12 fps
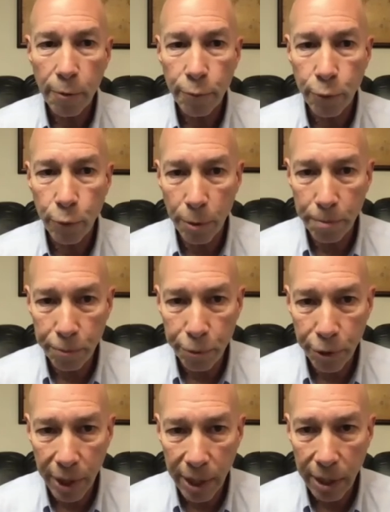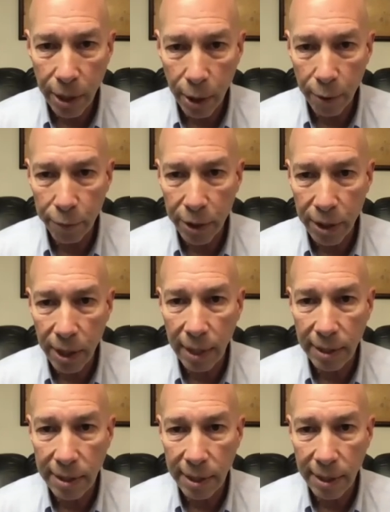for
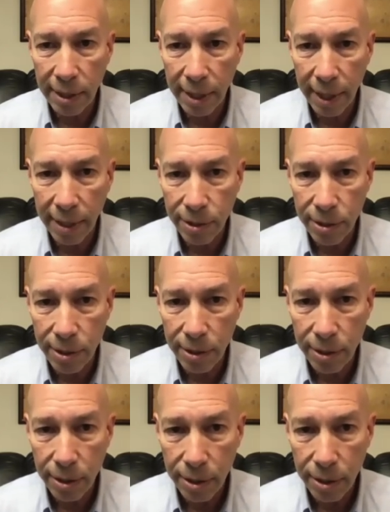pre-COVID-19 cases.